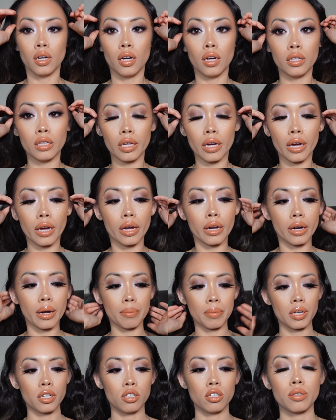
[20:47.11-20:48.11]
And then I'm
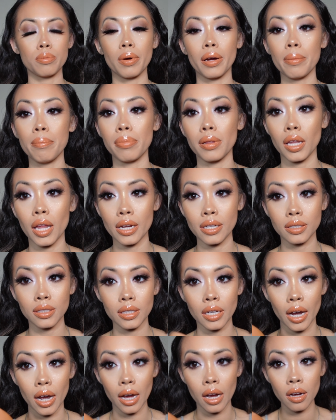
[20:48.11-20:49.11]
gonna use my
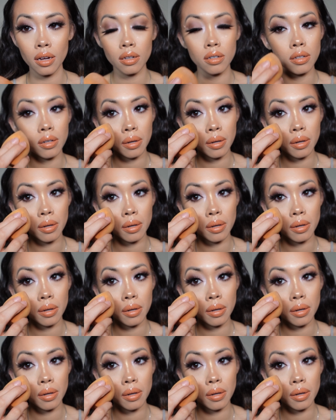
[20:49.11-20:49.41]
blender